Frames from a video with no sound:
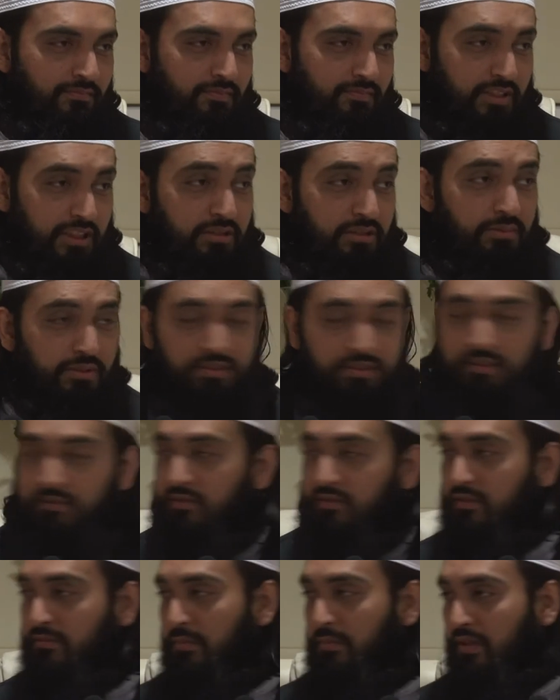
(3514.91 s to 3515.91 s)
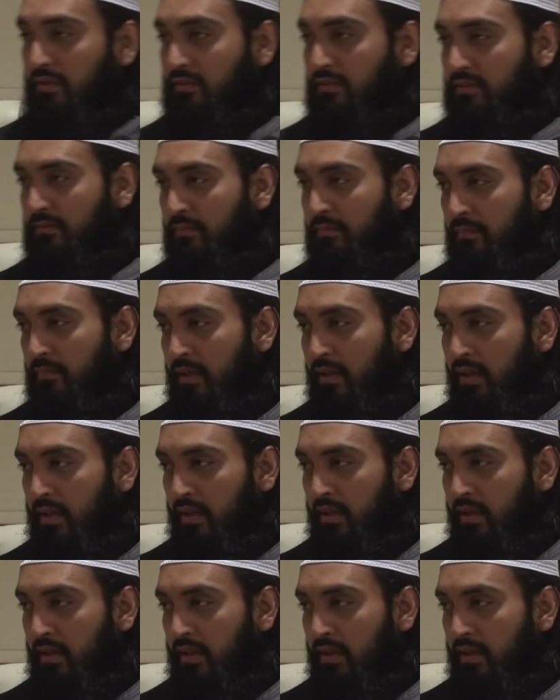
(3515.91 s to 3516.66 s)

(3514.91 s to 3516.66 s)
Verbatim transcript: This was his response. He